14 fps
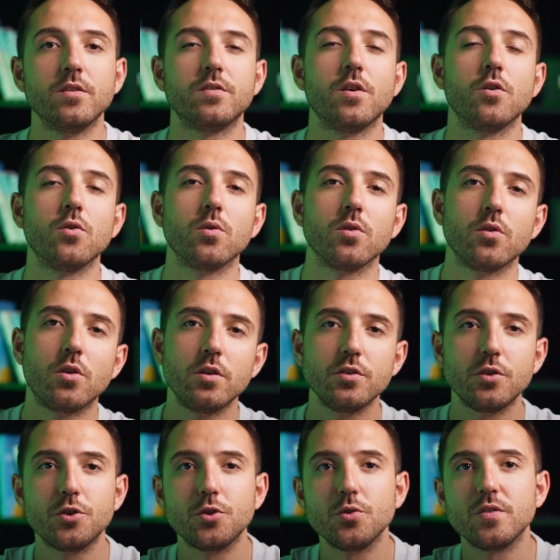So learn to
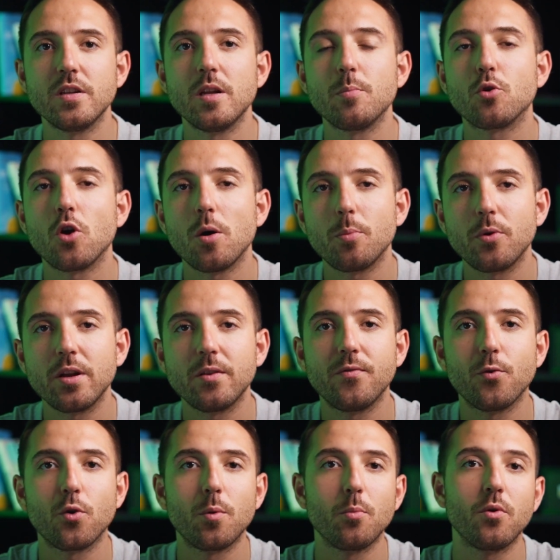choose an appropriate
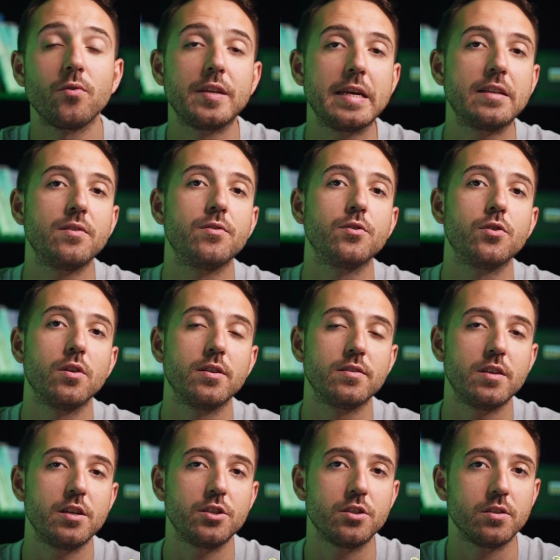form of data
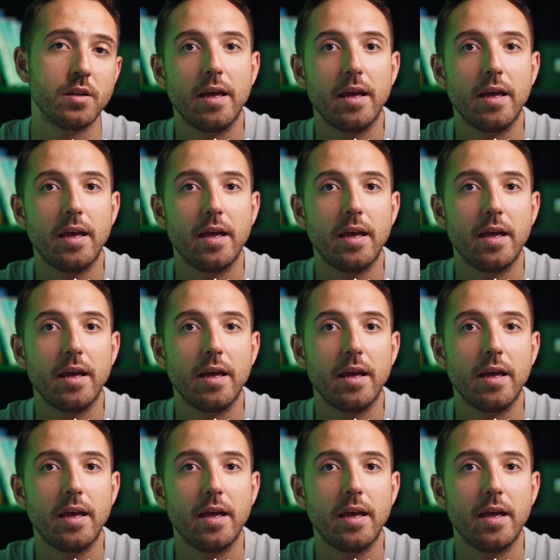visualization,